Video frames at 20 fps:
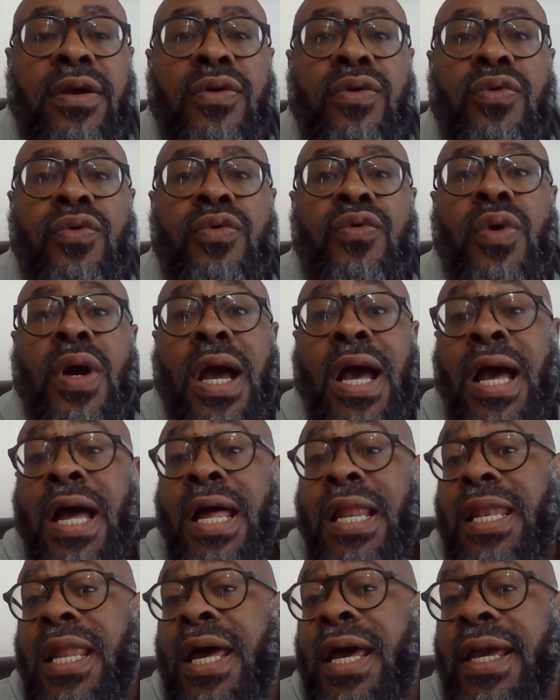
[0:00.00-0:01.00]
who i
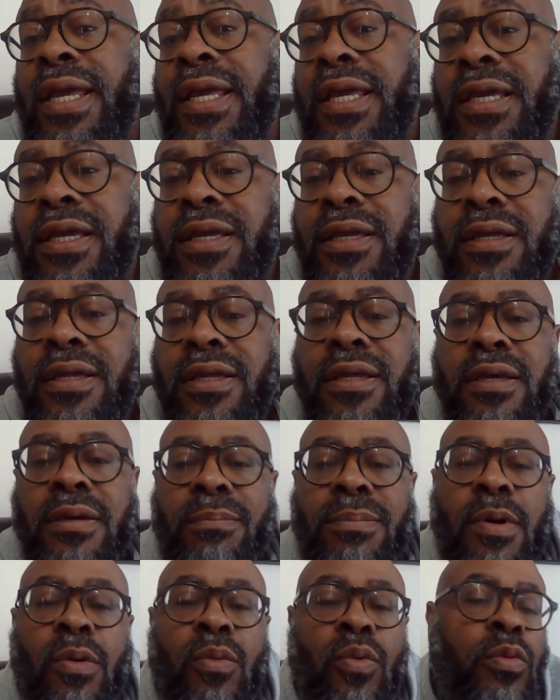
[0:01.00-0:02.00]
like
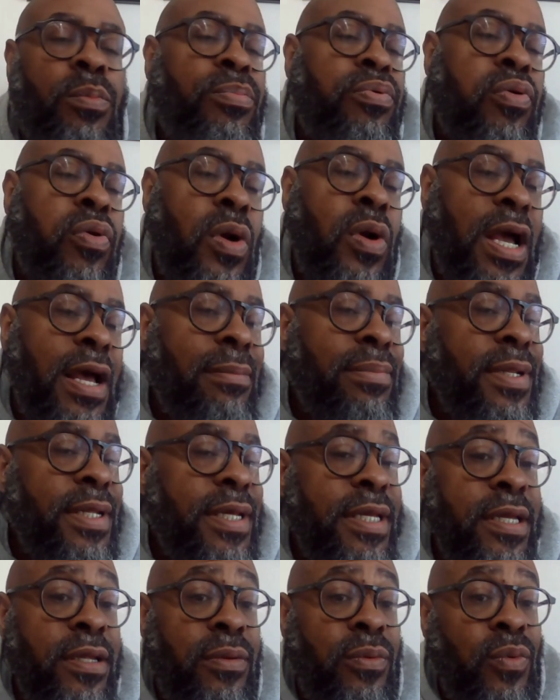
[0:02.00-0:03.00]
but will probably
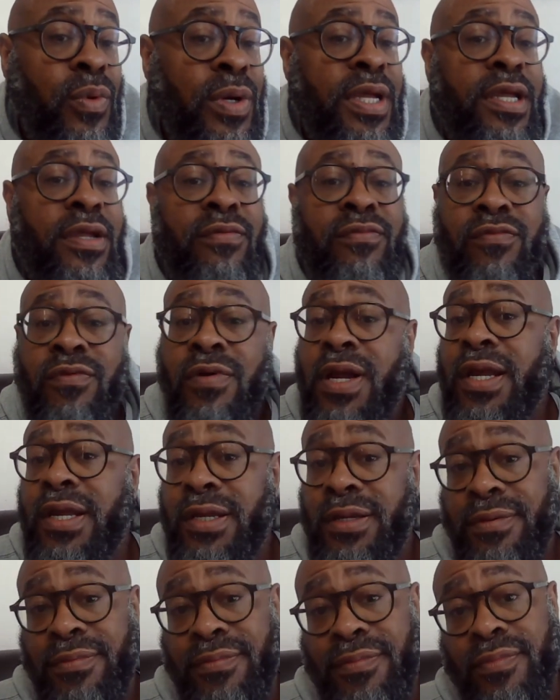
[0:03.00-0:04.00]
get waived
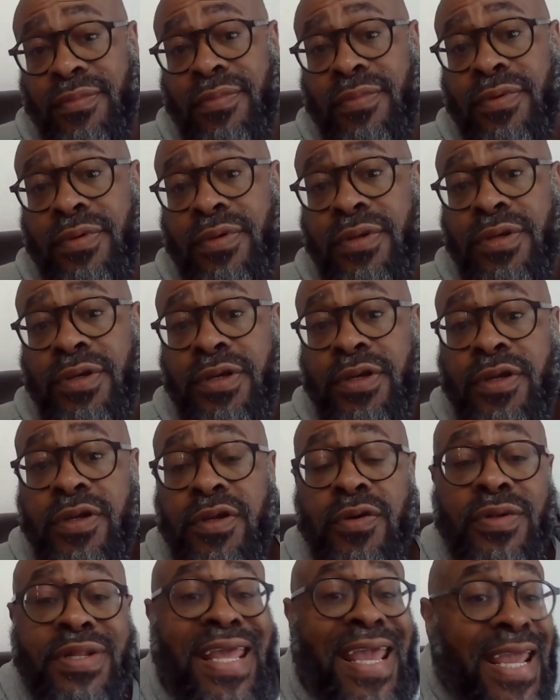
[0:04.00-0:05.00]
right you
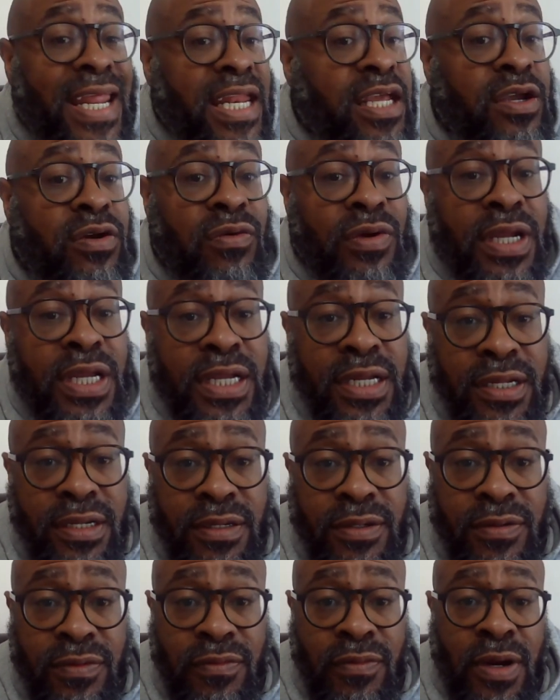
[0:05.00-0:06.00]
know danny green
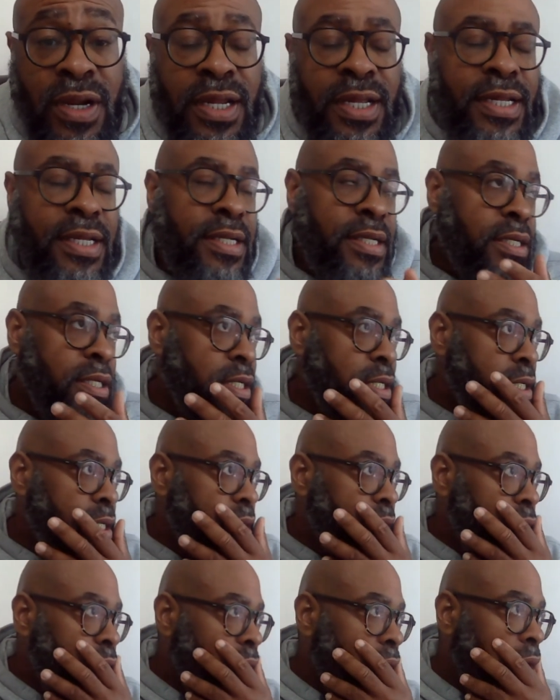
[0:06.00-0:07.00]
right
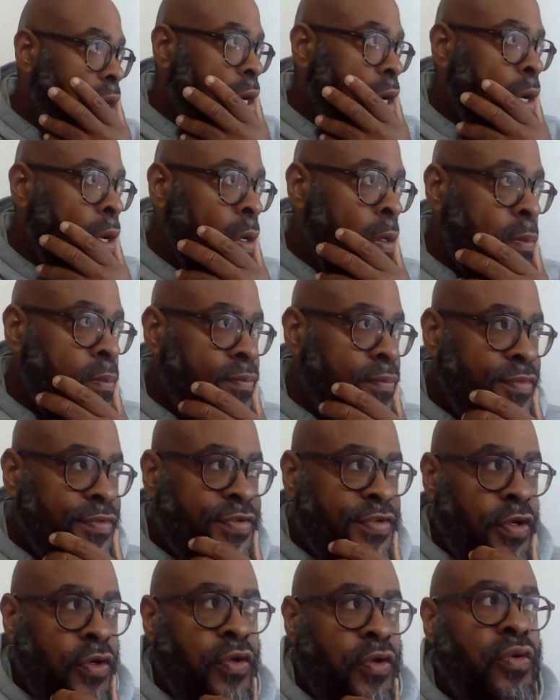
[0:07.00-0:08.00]
um
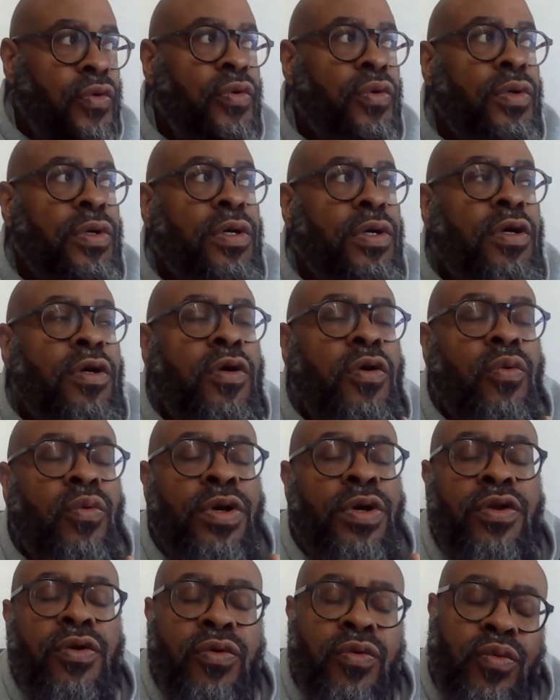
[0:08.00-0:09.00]
so
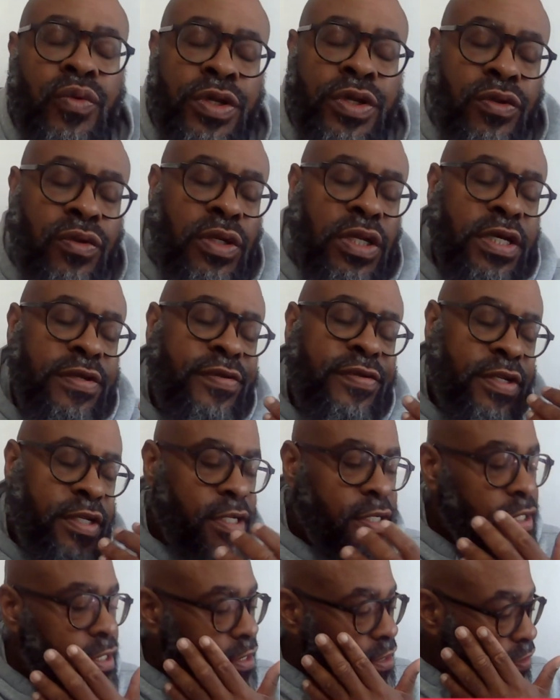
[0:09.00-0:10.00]
when you when you listen to
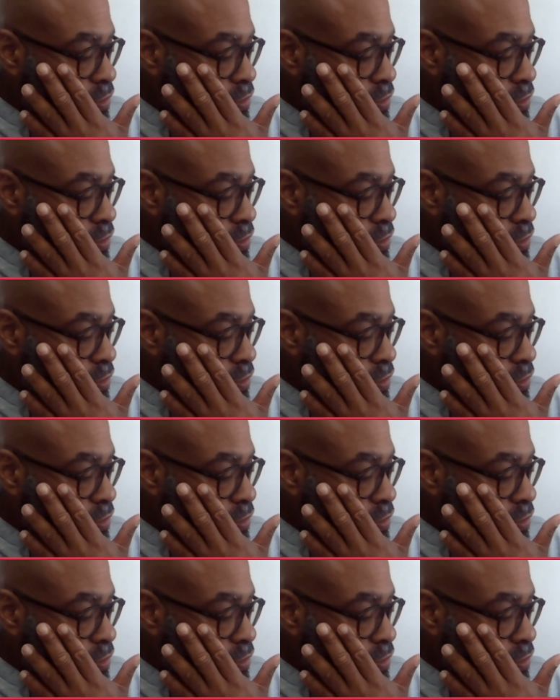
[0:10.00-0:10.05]
nick